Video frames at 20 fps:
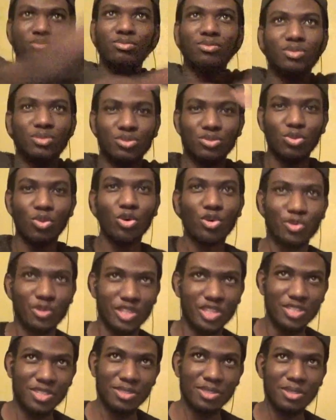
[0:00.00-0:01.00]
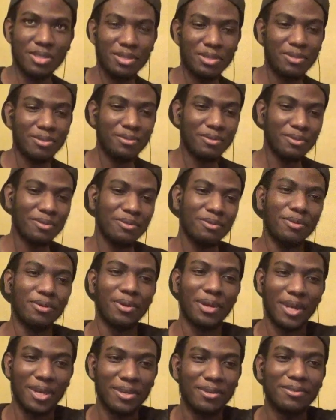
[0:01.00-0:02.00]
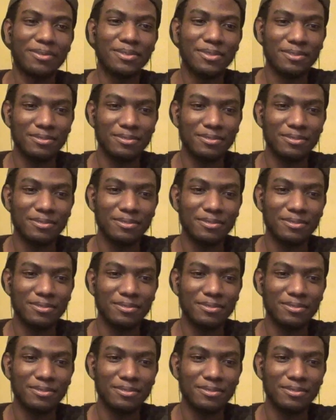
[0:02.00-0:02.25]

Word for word: stories, okay?